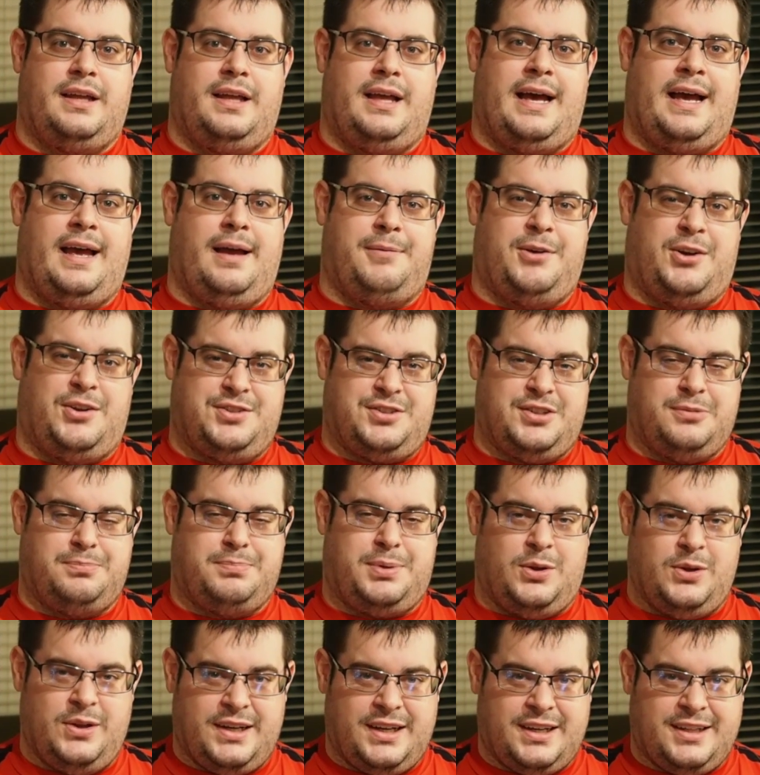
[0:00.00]
I am also
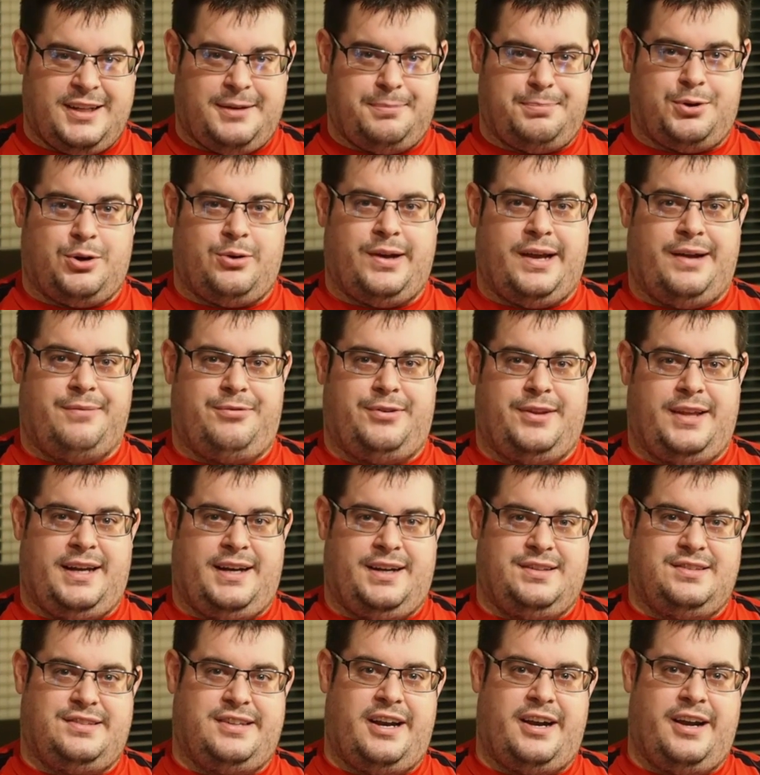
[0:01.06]
bowling in the Pro-Am for that
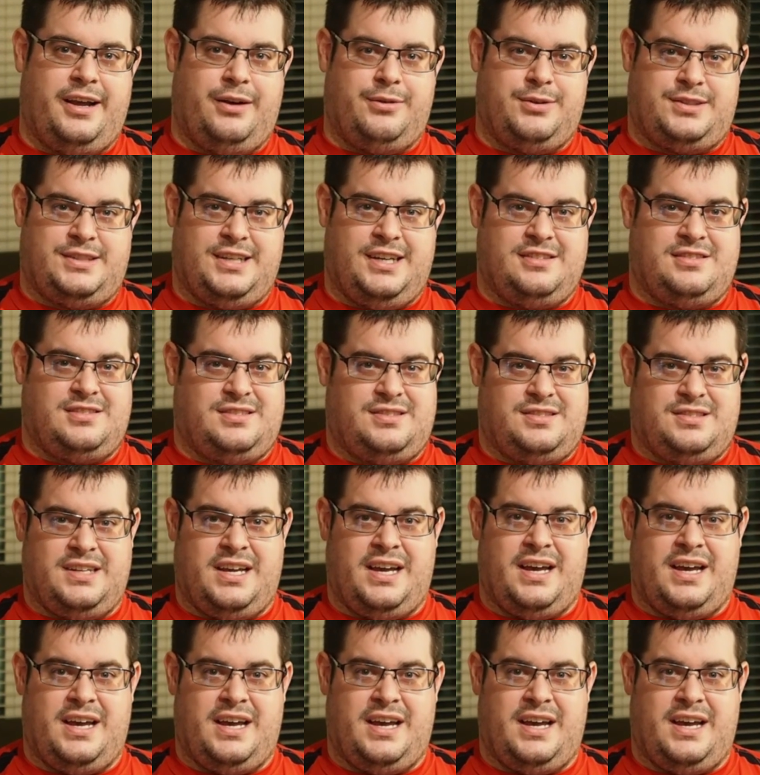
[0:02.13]
on Saturday, which that's